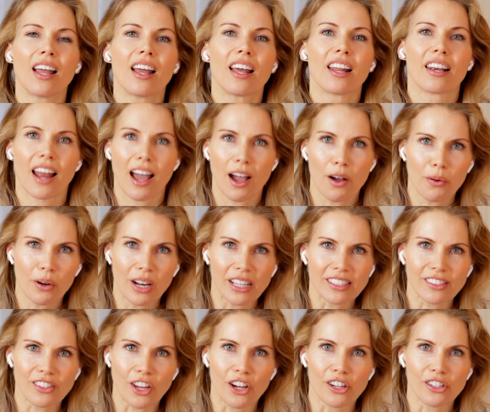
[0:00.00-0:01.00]
Now let's
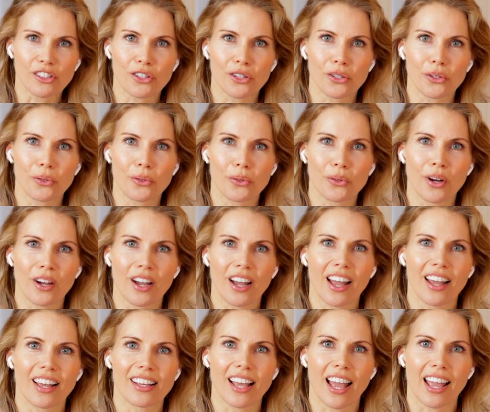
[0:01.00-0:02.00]
turn to
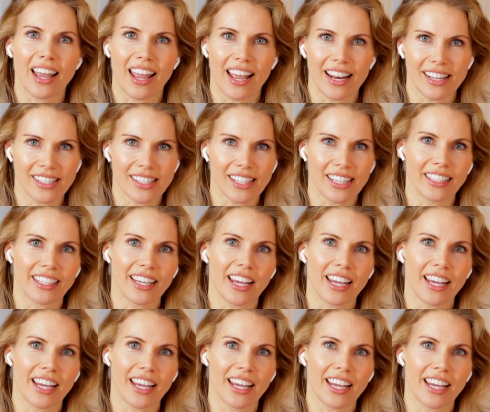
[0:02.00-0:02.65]
Helsinki